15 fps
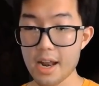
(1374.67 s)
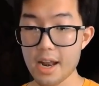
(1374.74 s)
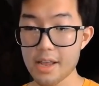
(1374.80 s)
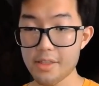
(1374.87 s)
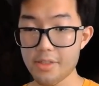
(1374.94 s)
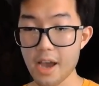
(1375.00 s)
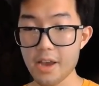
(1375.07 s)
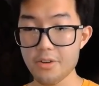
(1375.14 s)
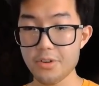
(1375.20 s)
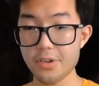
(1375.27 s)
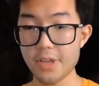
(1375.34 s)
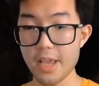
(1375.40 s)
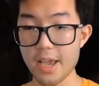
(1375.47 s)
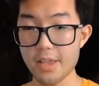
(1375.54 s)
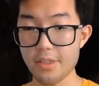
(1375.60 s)
And I
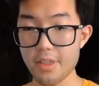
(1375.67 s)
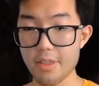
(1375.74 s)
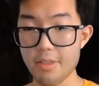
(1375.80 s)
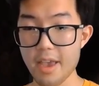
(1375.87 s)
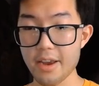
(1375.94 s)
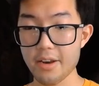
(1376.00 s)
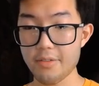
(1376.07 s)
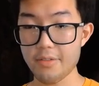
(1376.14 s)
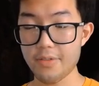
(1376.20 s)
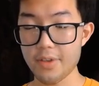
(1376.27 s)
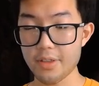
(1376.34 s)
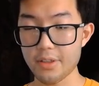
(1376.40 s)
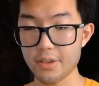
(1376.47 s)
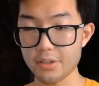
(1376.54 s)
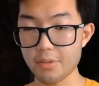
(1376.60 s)
understand that the negative
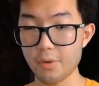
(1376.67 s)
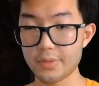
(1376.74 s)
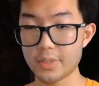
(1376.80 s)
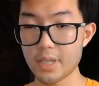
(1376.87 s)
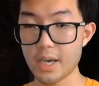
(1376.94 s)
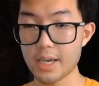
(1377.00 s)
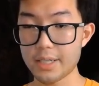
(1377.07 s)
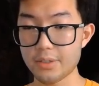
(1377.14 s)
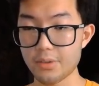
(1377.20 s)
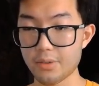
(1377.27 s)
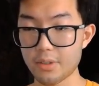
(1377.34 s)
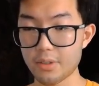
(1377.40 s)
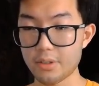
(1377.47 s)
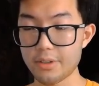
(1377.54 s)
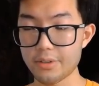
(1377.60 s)
feelings on both sides
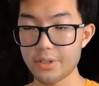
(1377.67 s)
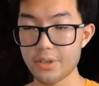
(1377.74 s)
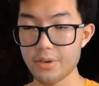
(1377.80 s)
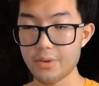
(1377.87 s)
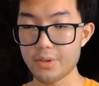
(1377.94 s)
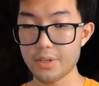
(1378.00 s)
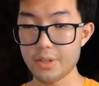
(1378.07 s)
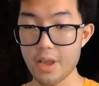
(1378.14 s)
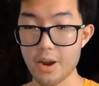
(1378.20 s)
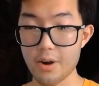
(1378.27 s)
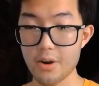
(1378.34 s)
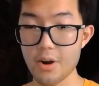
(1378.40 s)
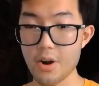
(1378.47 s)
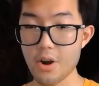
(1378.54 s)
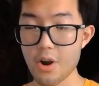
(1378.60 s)
are clearly due to
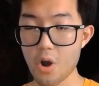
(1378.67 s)
their